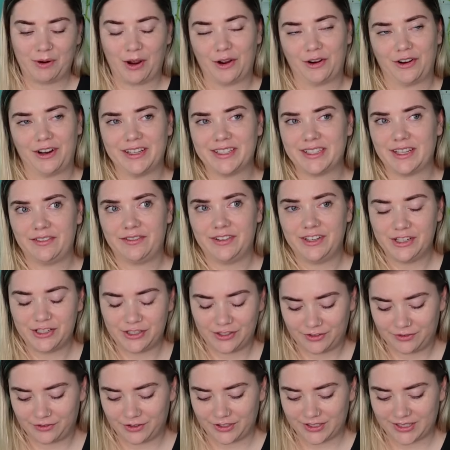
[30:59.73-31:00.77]
progress. I finished
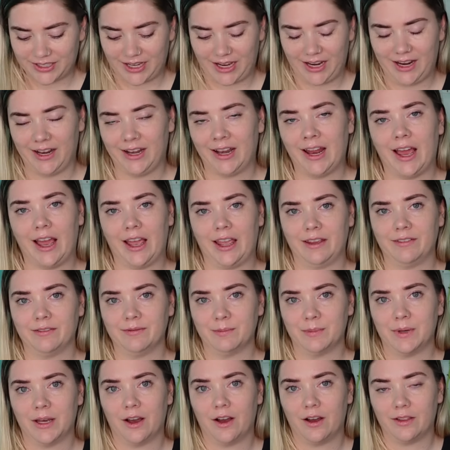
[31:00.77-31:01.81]
the first skein.
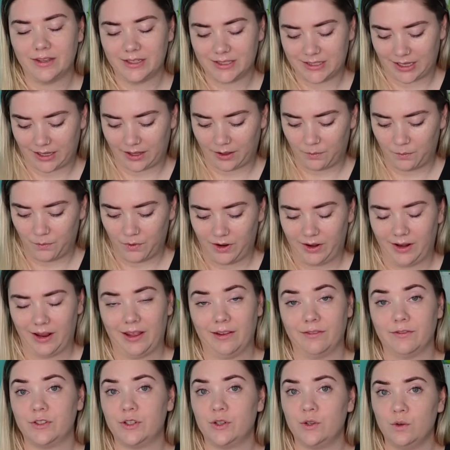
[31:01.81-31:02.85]
I'm on the second one. I
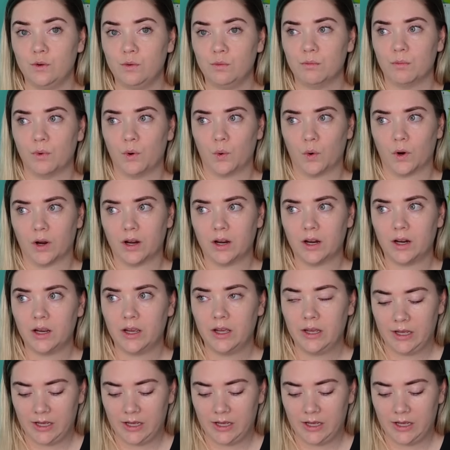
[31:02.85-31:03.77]
have two more,